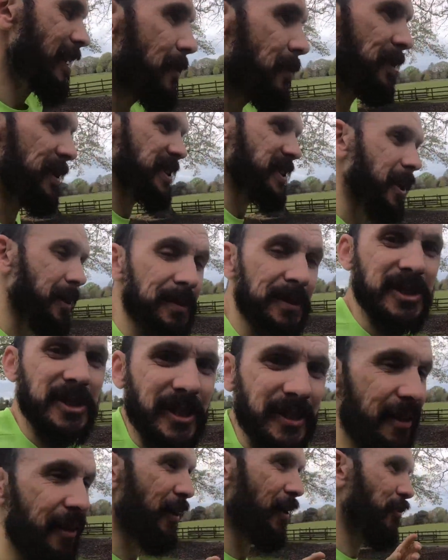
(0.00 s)
but it's coming to
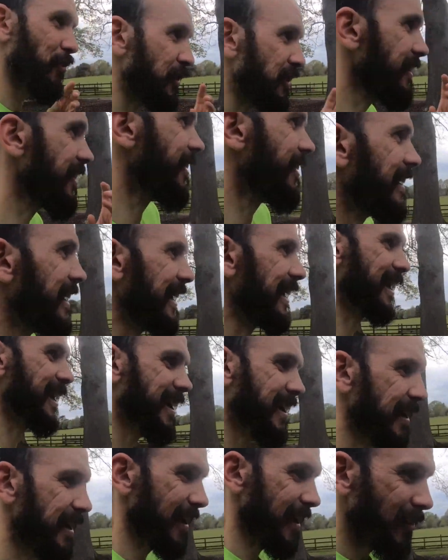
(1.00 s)
the finale,
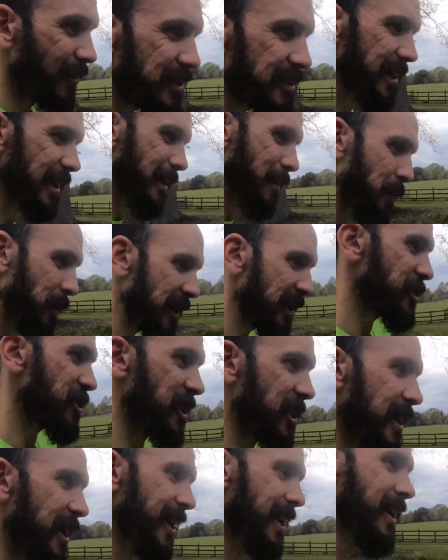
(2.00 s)
the
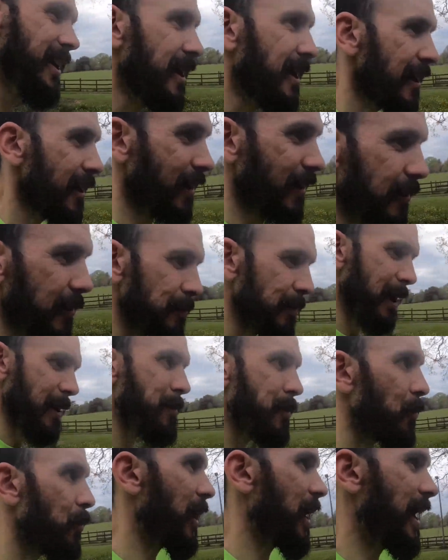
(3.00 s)
celebration, the
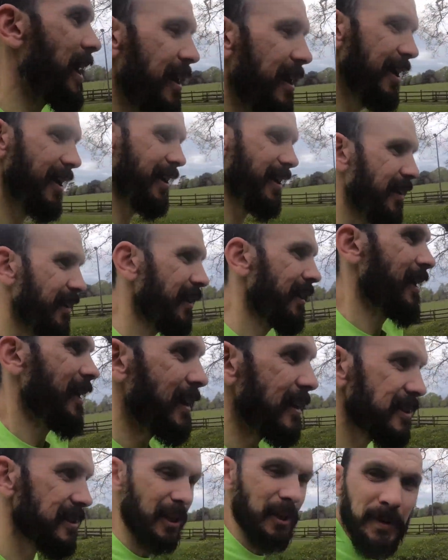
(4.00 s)
moment where
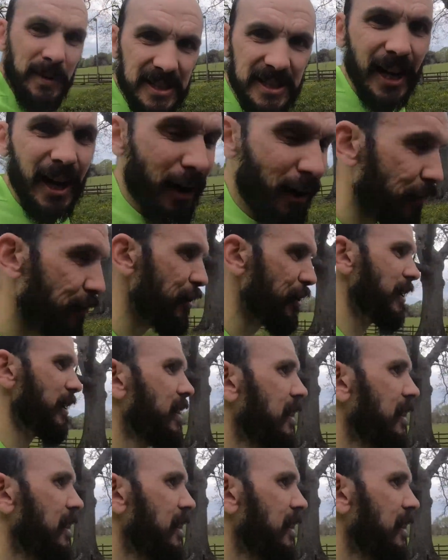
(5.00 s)
it's going to be tough,